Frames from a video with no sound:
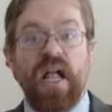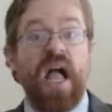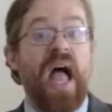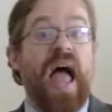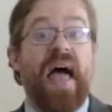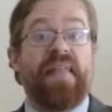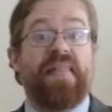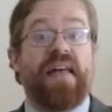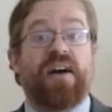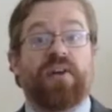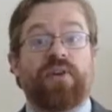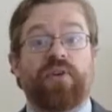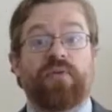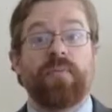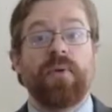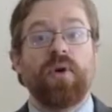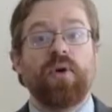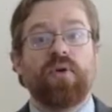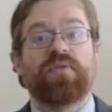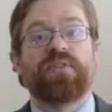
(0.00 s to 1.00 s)
And now you've
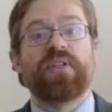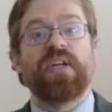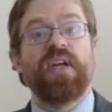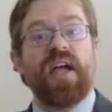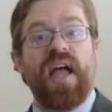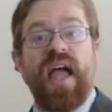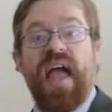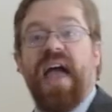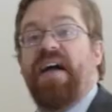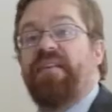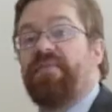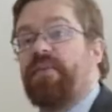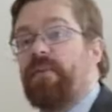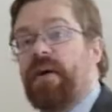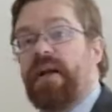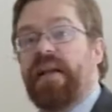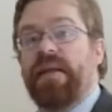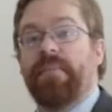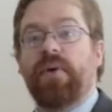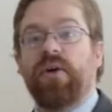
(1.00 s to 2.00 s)
moved.
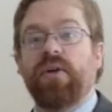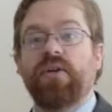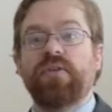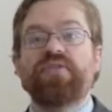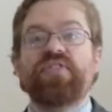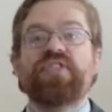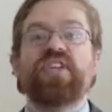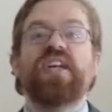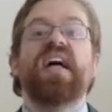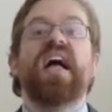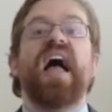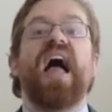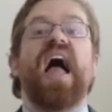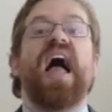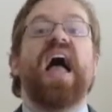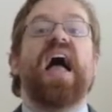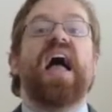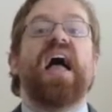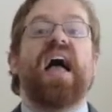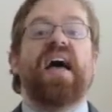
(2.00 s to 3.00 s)
Everybody moves,
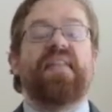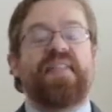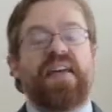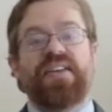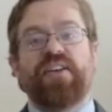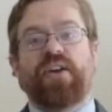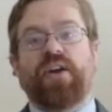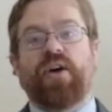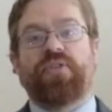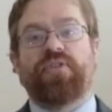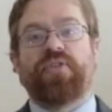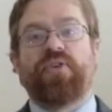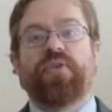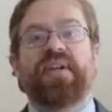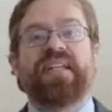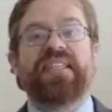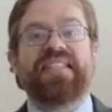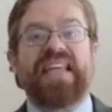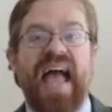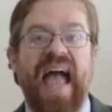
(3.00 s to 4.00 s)
and then you go through
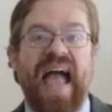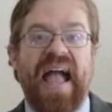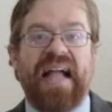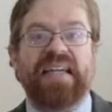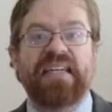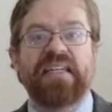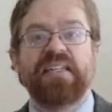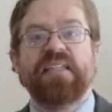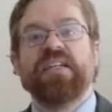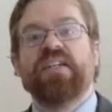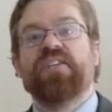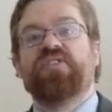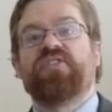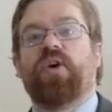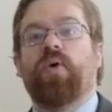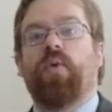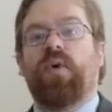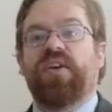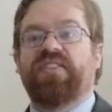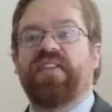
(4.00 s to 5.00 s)
and attack.
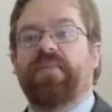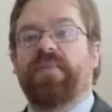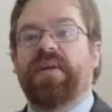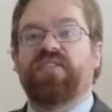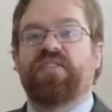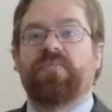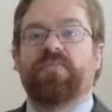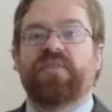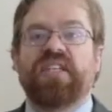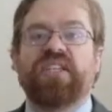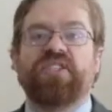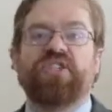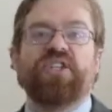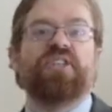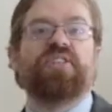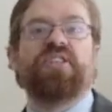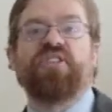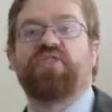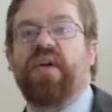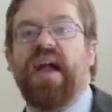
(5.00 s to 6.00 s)
So once everybody's in
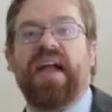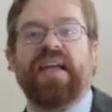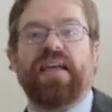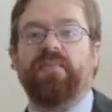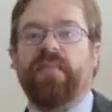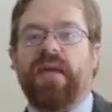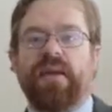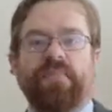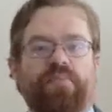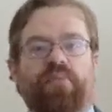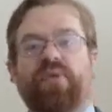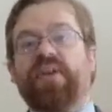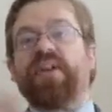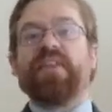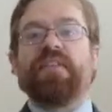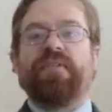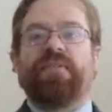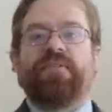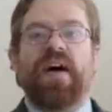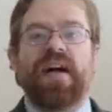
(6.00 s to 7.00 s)
position, the dragon may
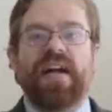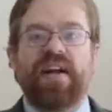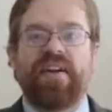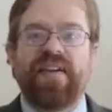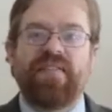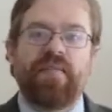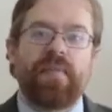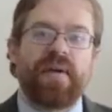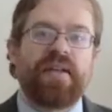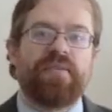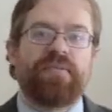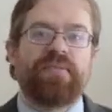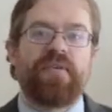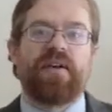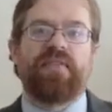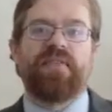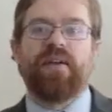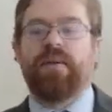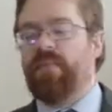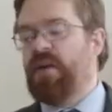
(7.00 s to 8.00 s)
breathe fire on everybody in
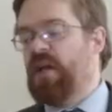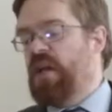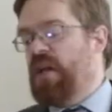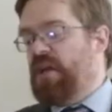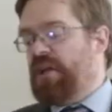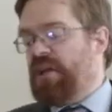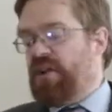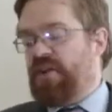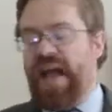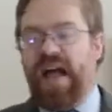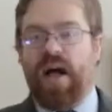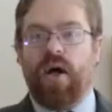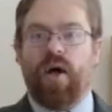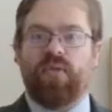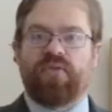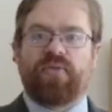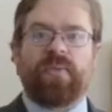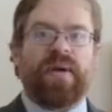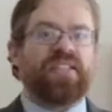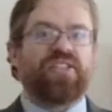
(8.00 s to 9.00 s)
front of him. Your
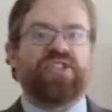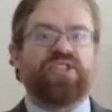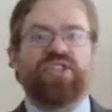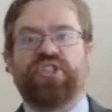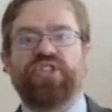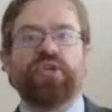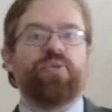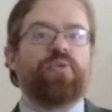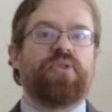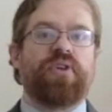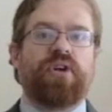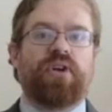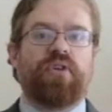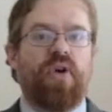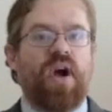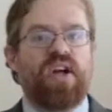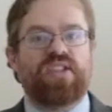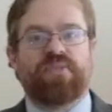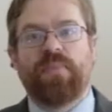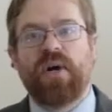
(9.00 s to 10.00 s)
elves might shoot their
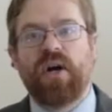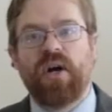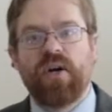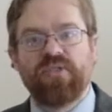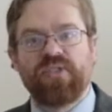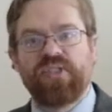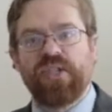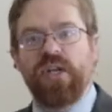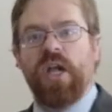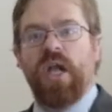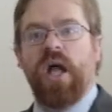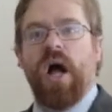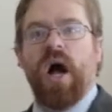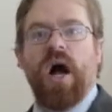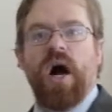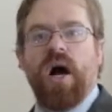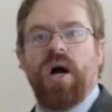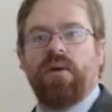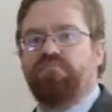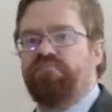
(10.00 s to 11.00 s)
crossbows.
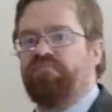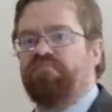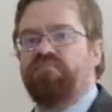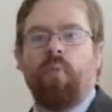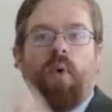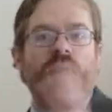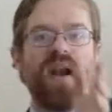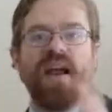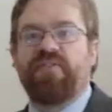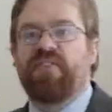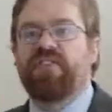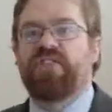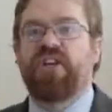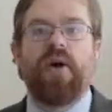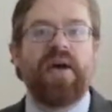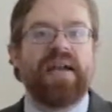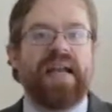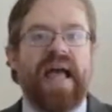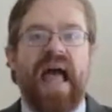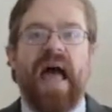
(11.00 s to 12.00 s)
Whatever's
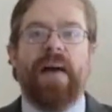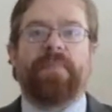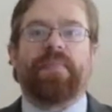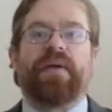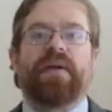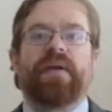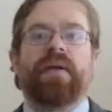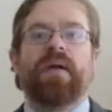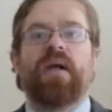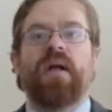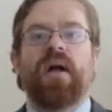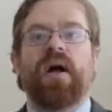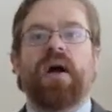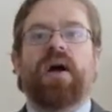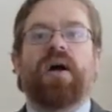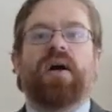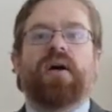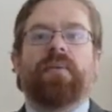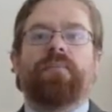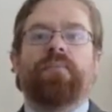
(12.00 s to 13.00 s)
going to happen.
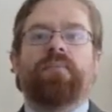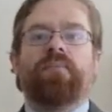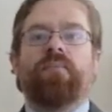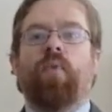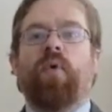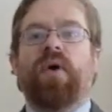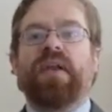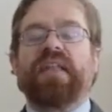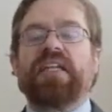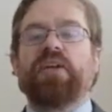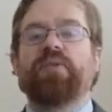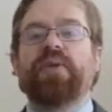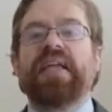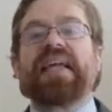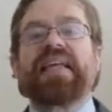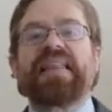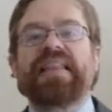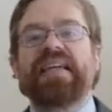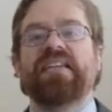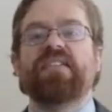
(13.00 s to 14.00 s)
One of the
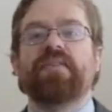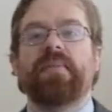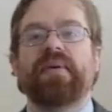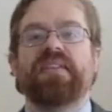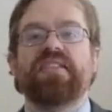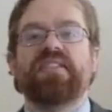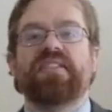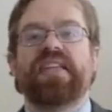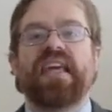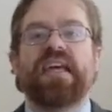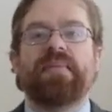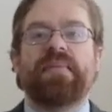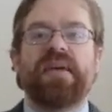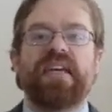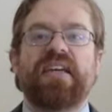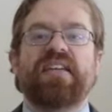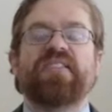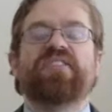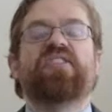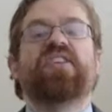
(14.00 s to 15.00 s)
unique things about this game
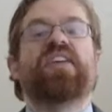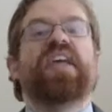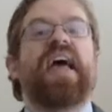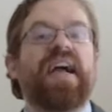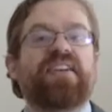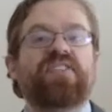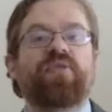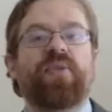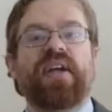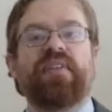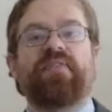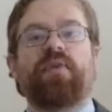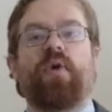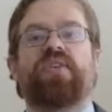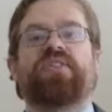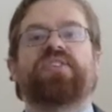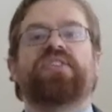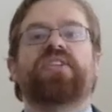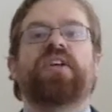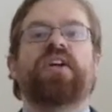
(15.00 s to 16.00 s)
is X-Wing, of
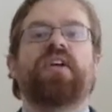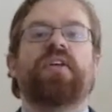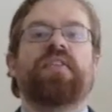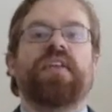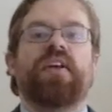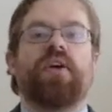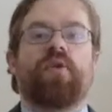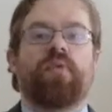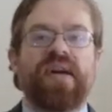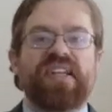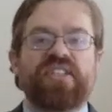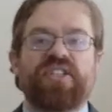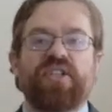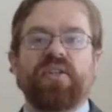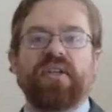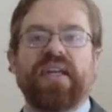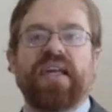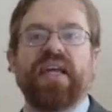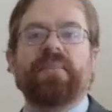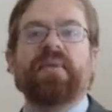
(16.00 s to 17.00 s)
course, the
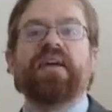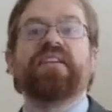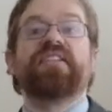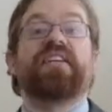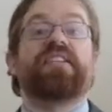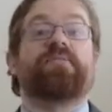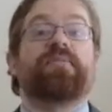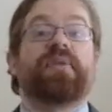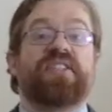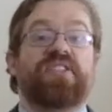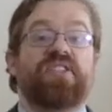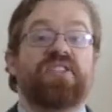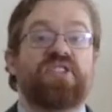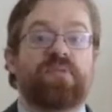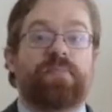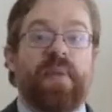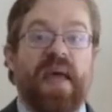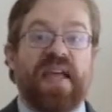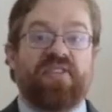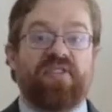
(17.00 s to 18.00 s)
original game takes place in
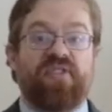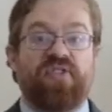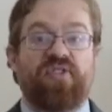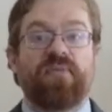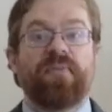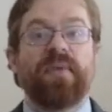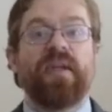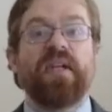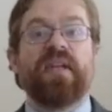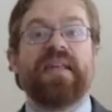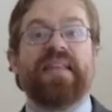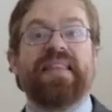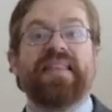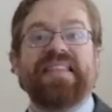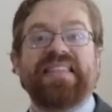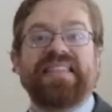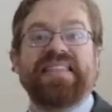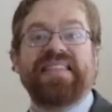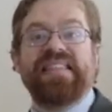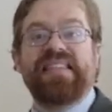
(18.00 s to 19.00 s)
space.
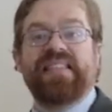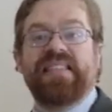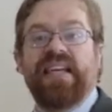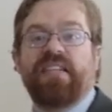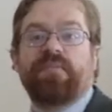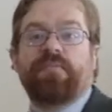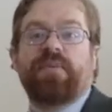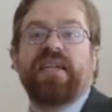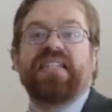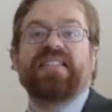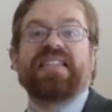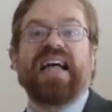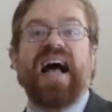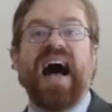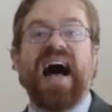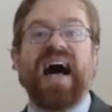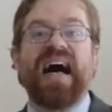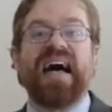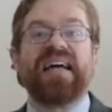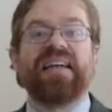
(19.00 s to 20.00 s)
This takes place
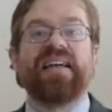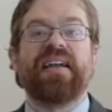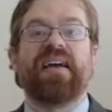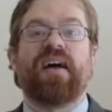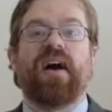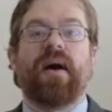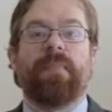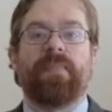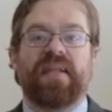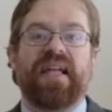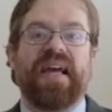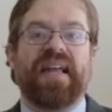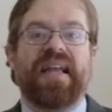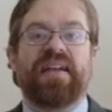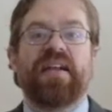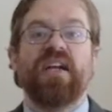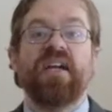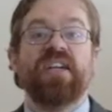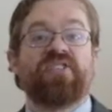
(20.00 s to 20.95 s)
on a planet.